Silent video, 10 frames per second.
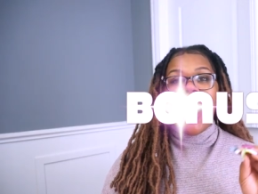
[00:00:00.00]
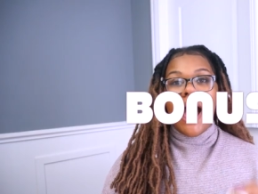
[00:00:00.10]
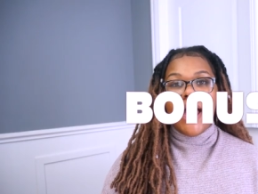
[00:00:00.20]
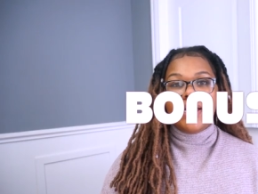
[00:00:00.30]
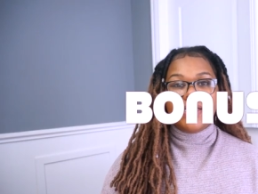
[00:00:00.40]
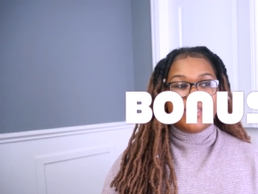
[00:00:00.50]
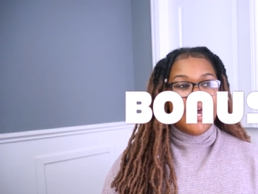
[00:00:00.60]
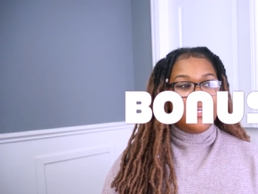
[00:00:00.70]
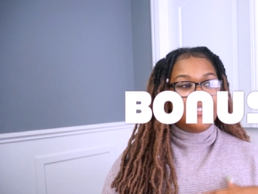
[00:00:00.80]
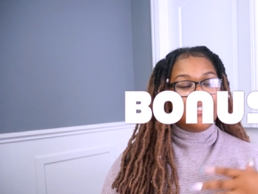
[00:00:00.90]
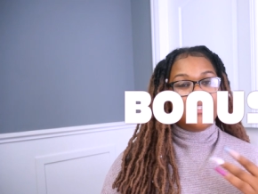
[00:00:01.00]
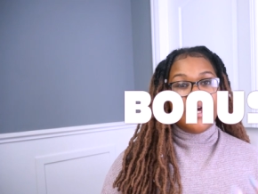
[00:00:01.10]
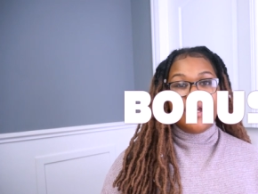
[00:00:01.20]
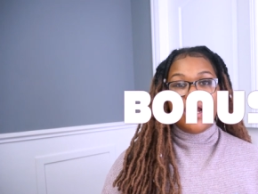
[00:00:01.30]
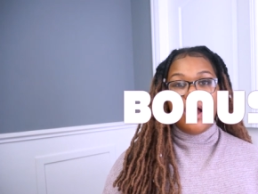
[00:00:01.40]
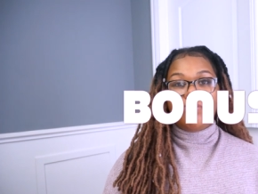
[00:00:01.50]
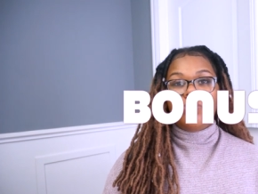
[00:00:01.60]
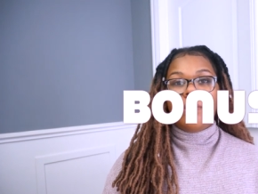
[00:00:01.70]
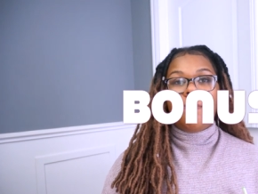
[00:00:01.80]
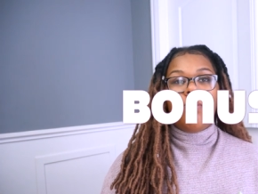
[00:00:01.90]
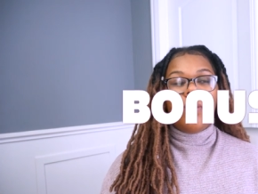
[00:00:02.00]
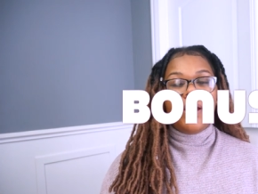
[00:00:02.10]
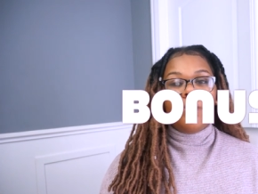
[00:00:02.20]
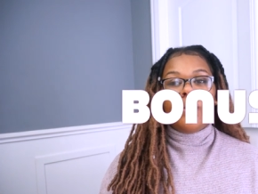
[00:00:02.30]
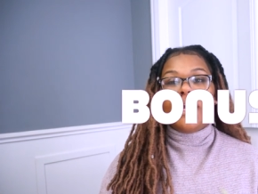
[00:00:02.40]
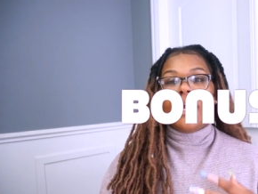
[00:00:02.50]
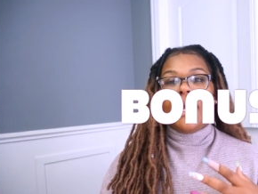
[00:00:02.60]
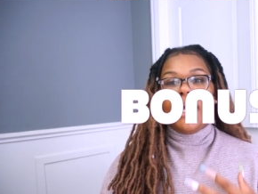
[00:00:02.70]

I decided to set it up to a point where